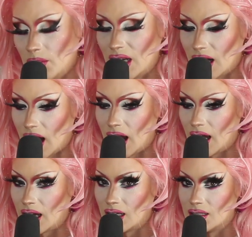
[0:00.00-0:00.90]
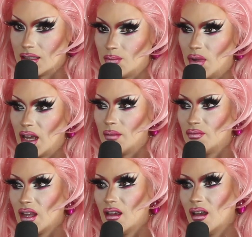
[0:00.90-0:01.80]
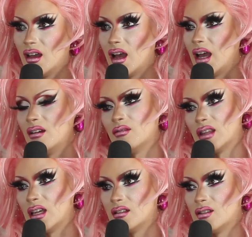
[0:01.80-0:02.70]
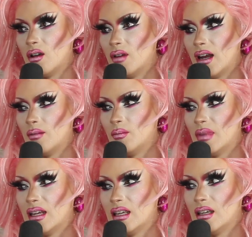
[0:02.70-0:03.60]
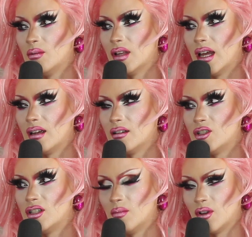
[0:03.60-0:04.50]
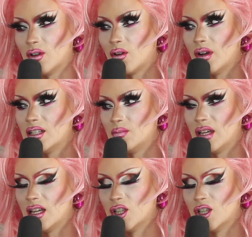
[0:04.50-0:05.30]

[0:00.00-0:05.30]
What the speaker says: be nice, but I don't think so. And me and Kiki were like, Jimbo, you're going to be